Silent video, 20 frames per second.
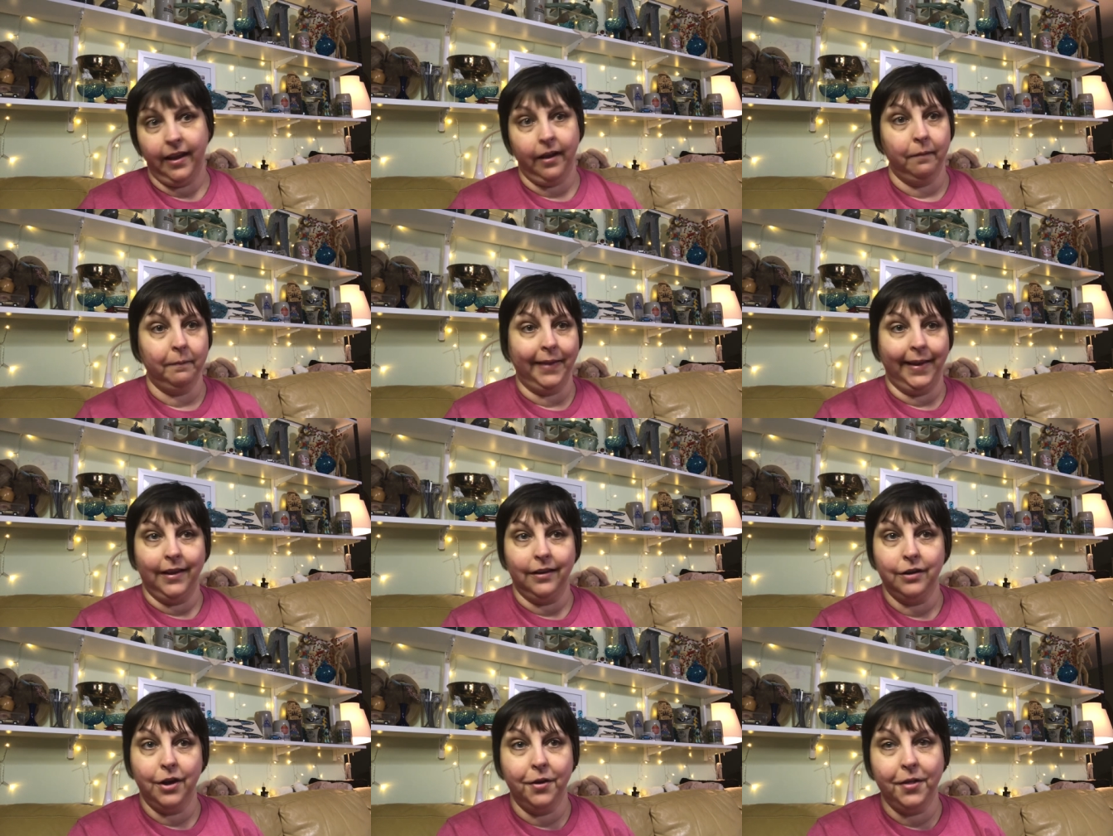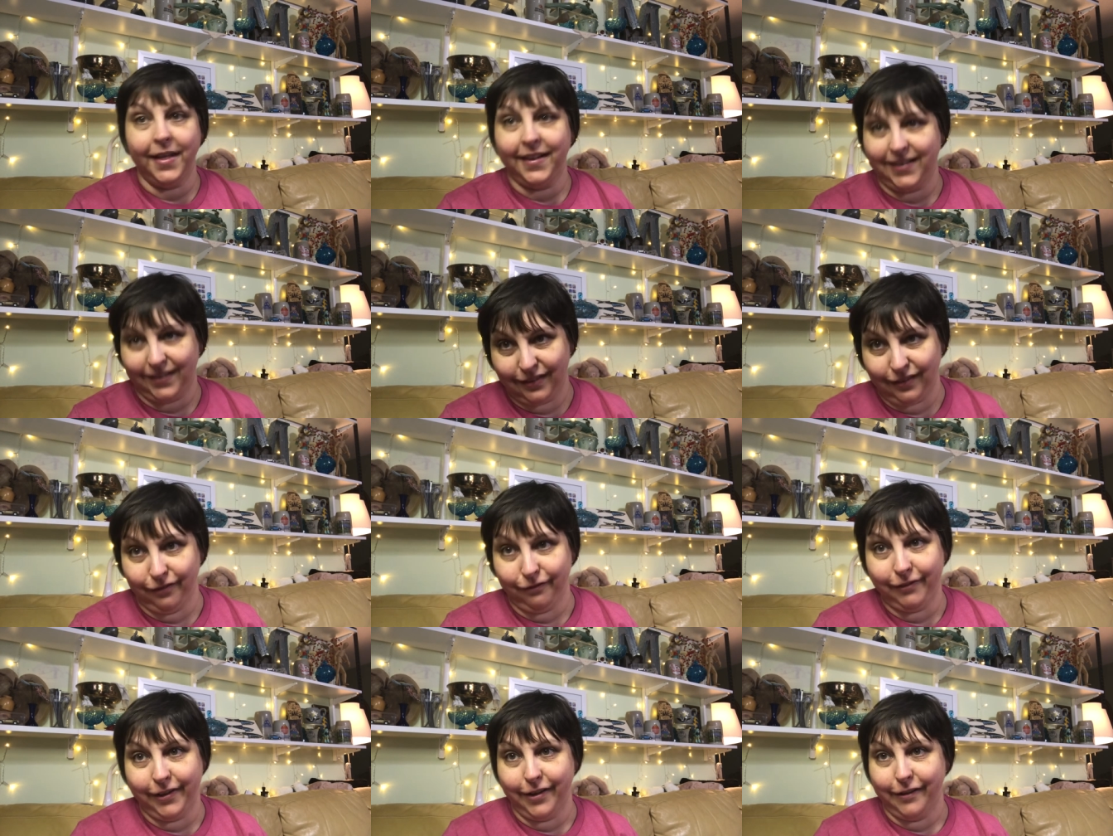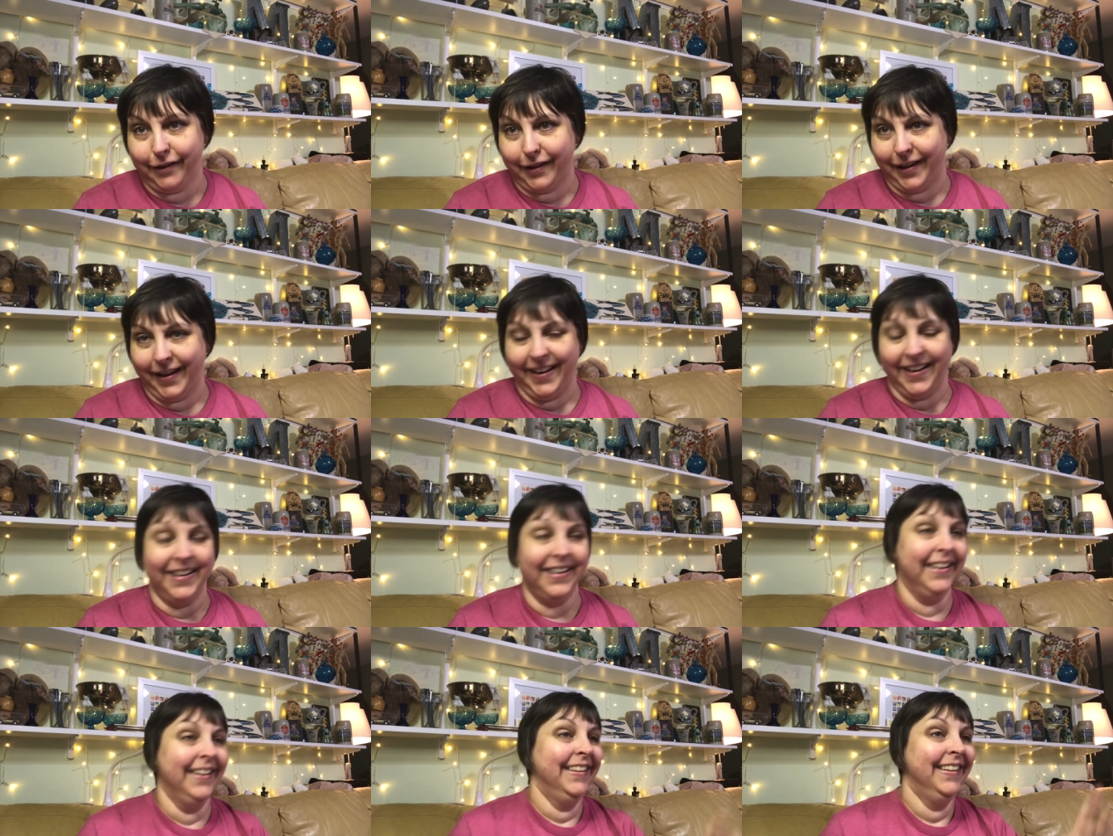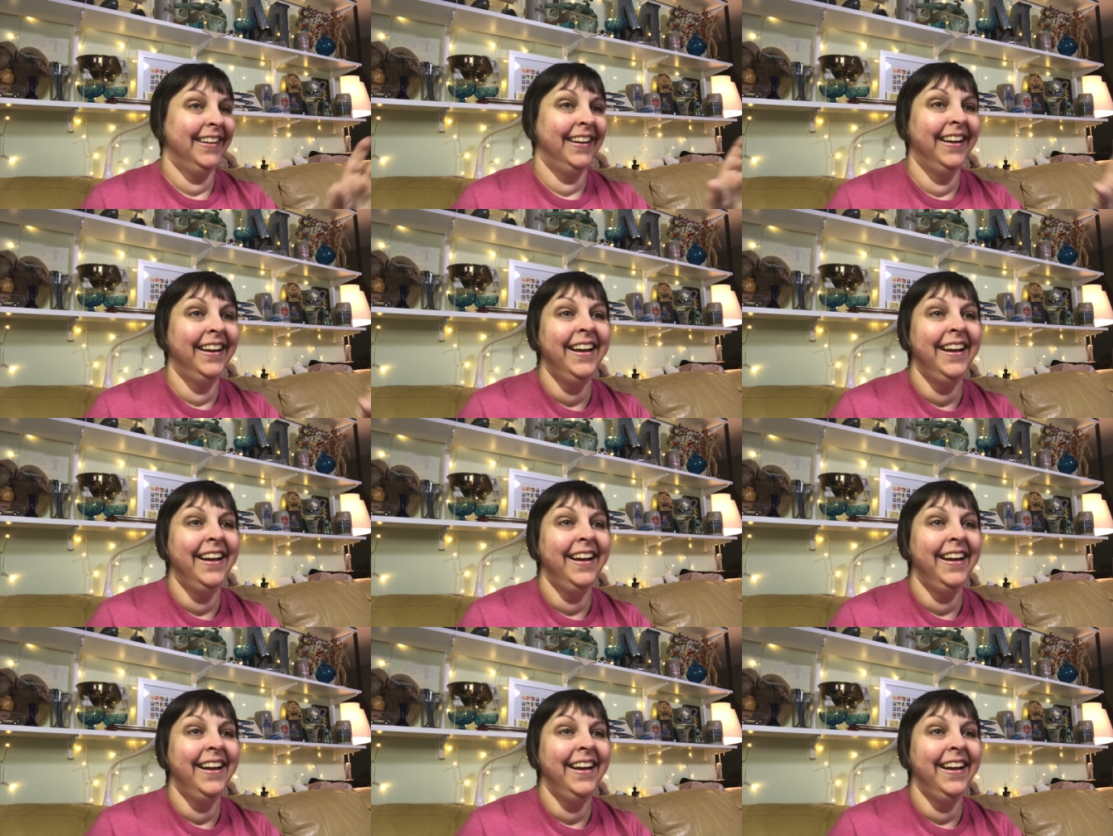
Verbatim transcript: I'm like, no, that doesn't feel good.